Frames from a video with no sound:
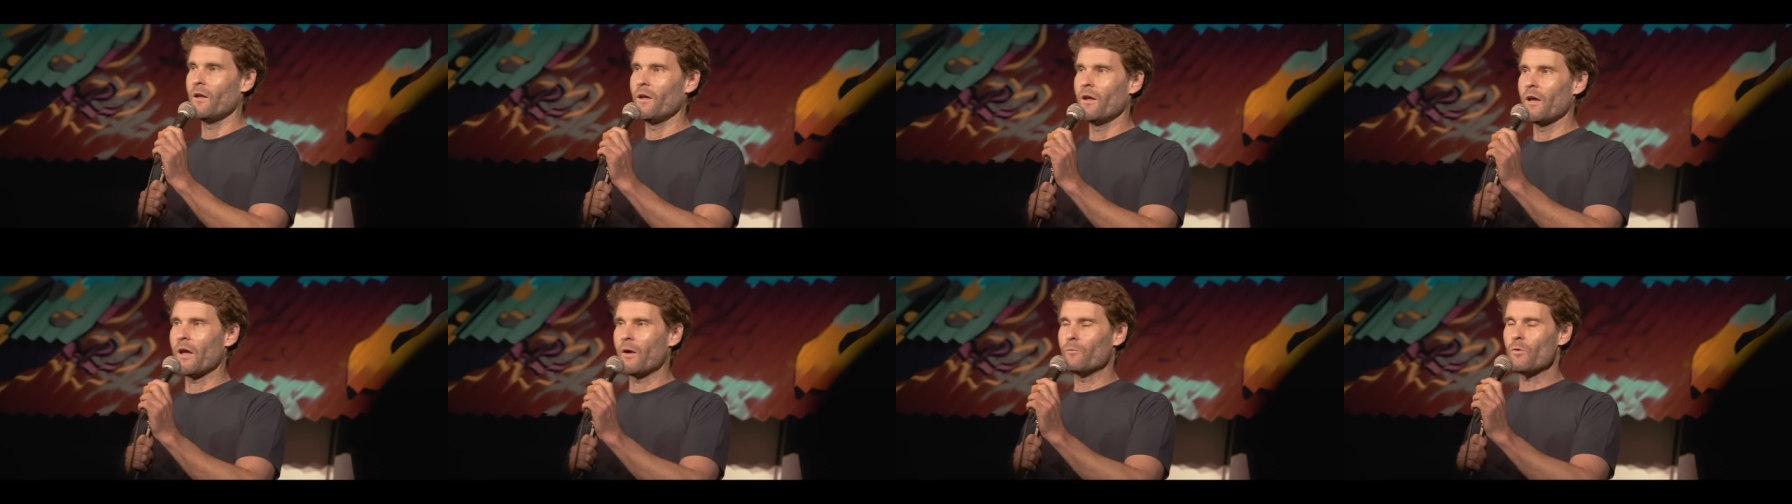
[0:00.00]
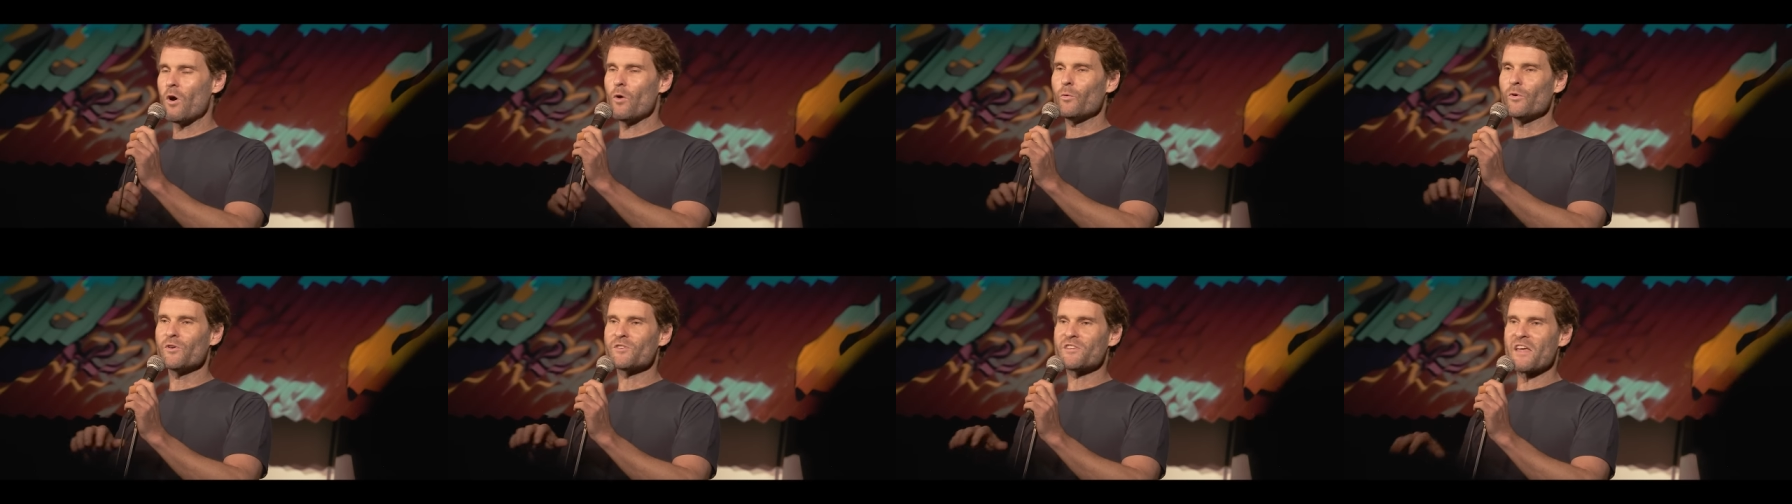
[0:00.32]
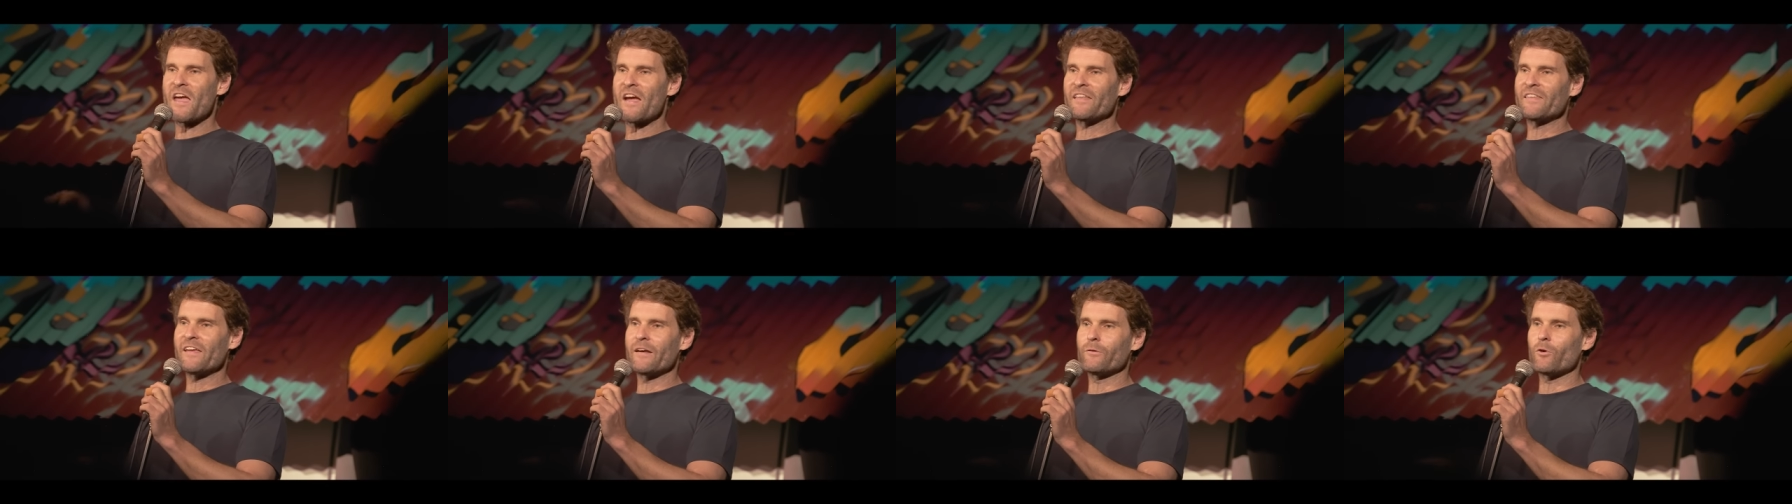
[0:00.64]
and while we were
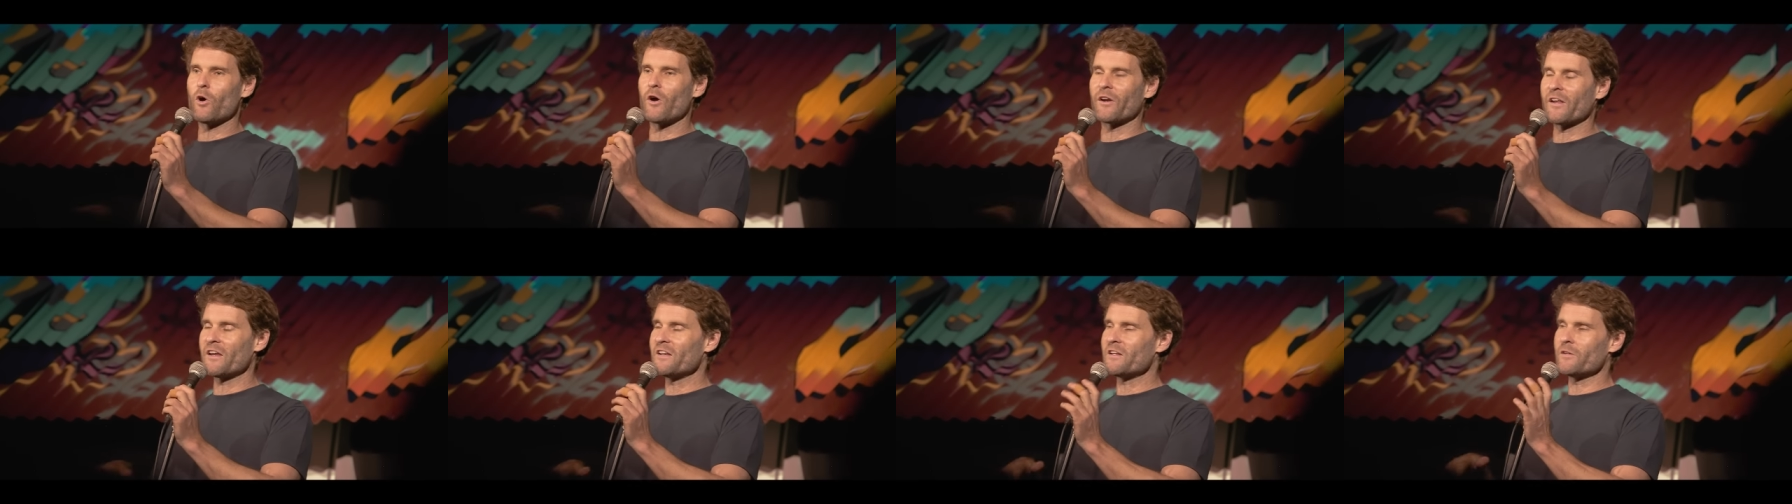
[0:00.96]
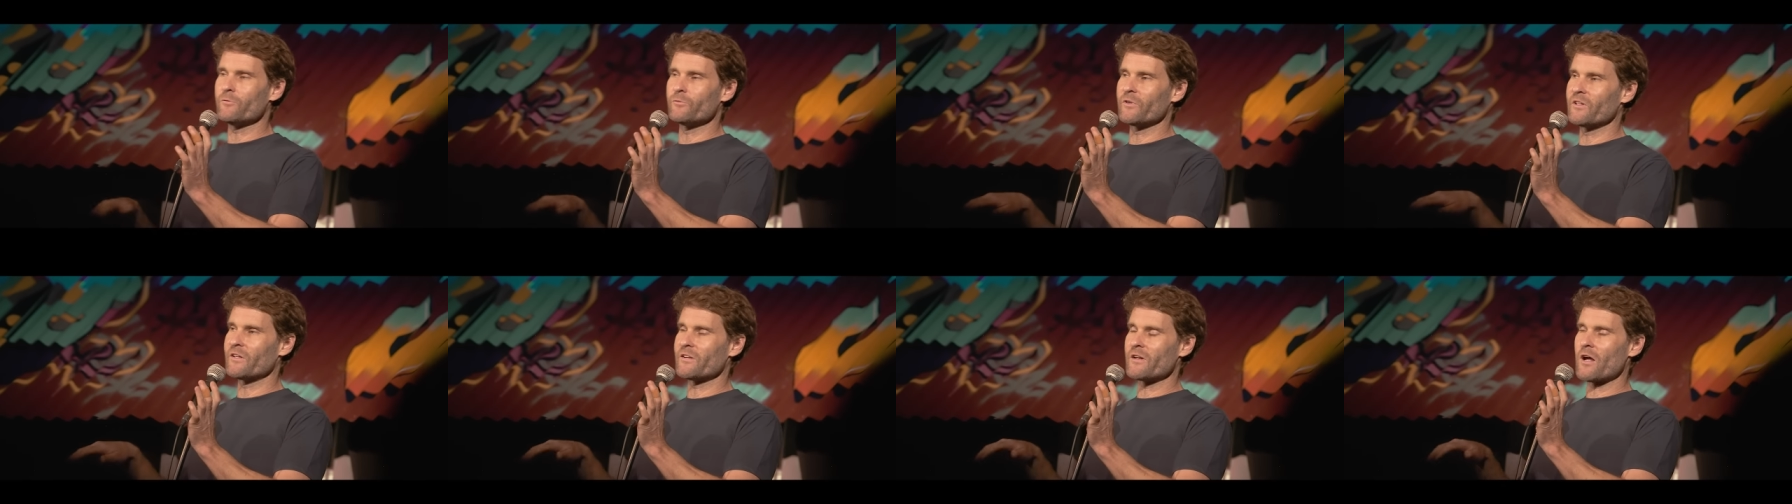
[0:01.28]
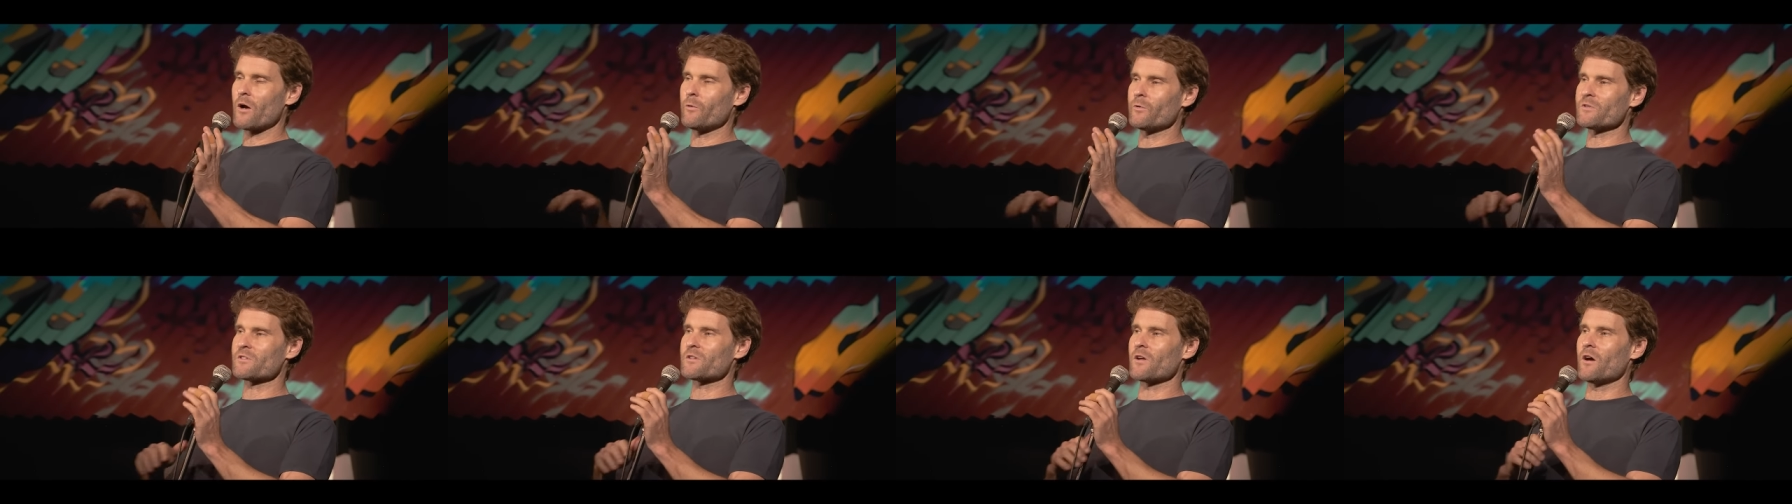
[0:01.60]
down there, right, he didn't really
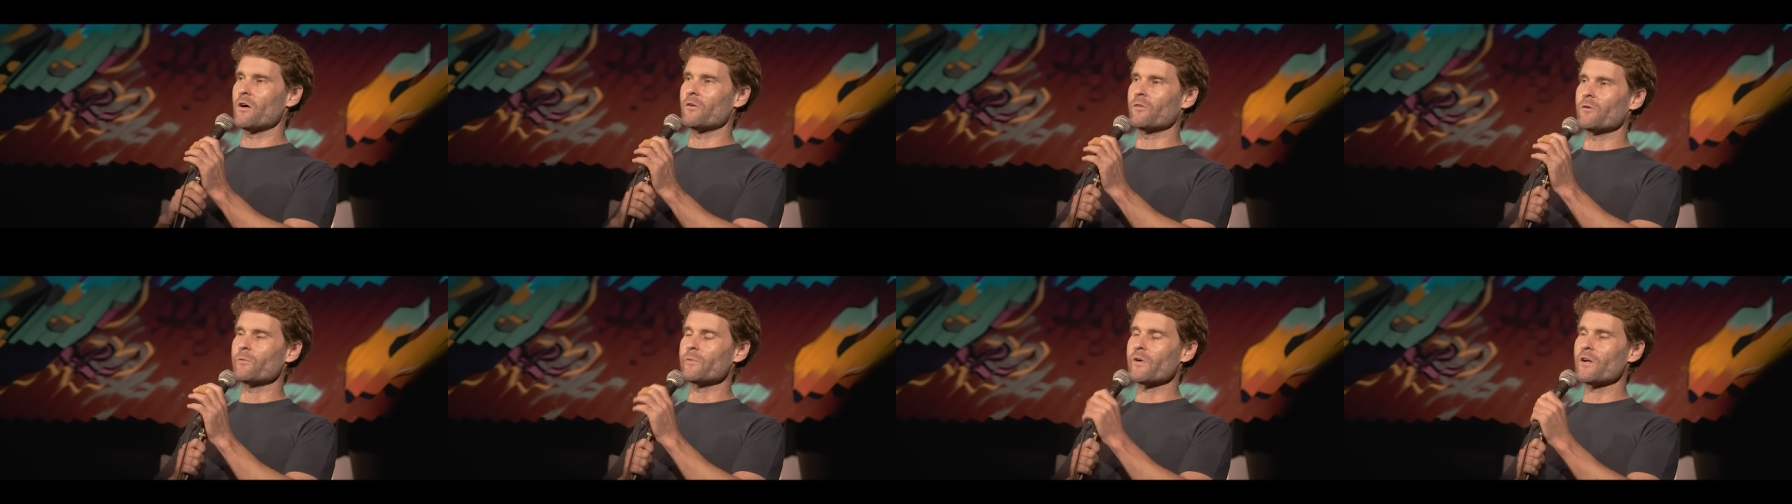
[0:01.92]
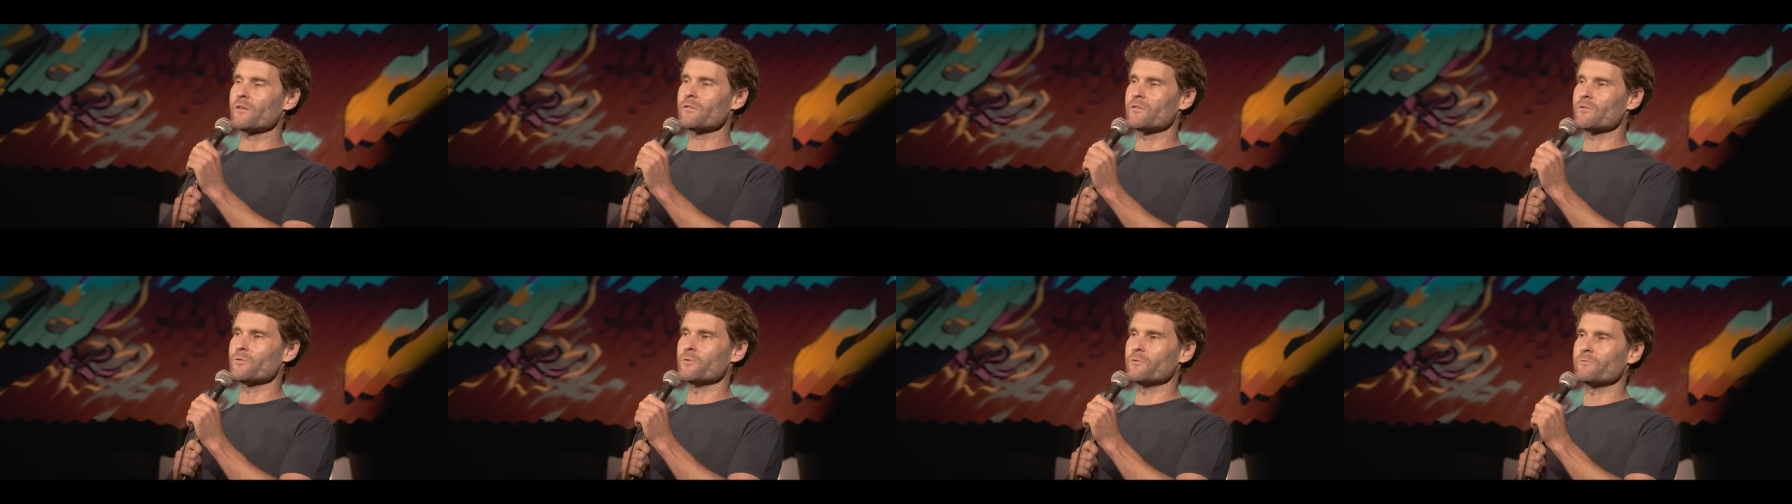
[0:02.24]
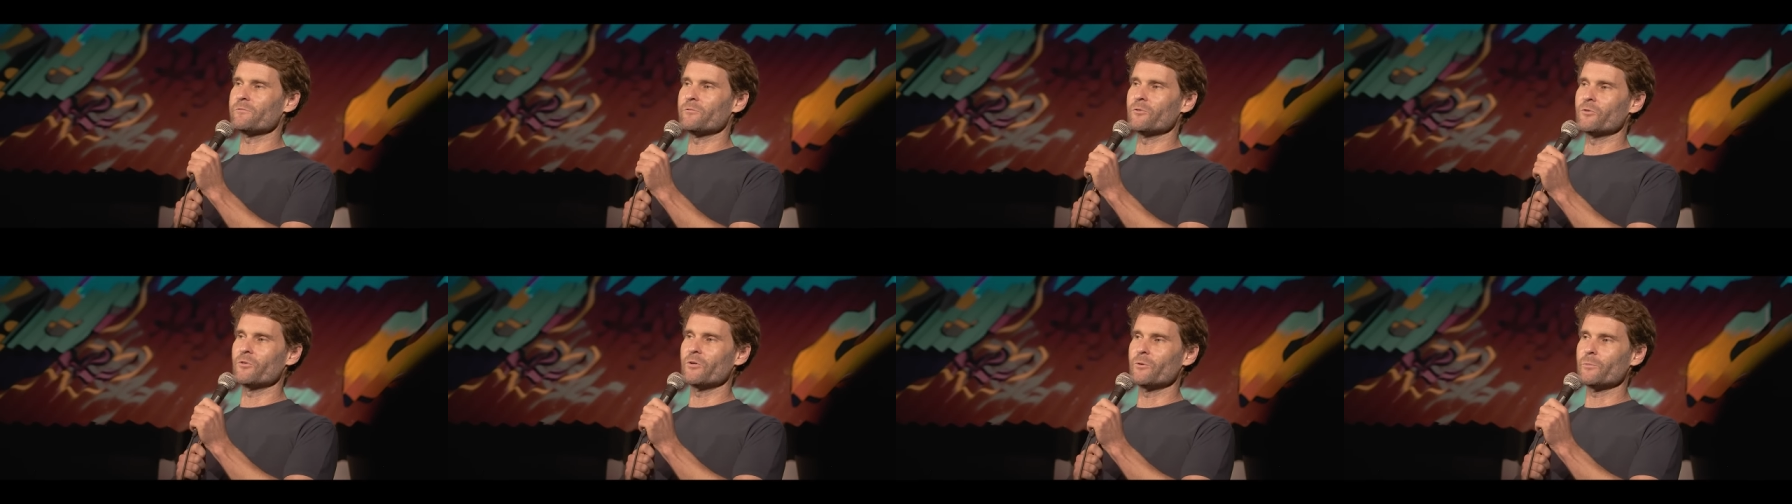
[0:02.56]
know what was going on. We had to do it
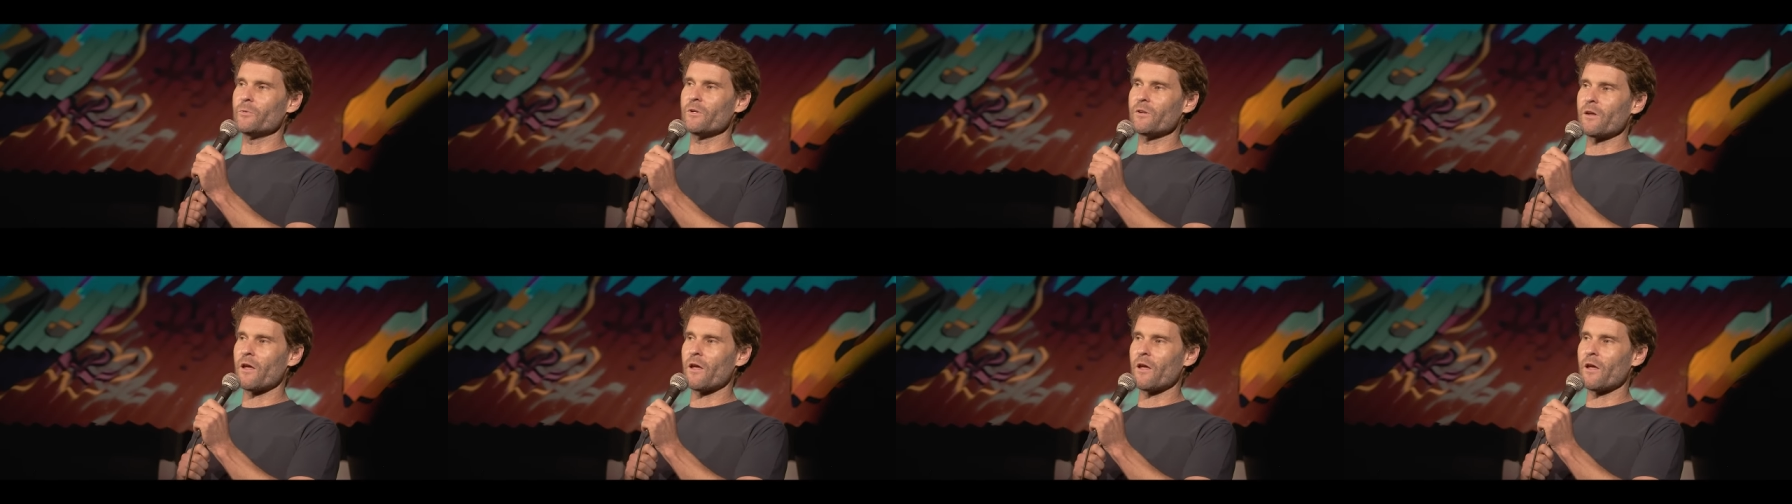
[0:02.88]
for him. And,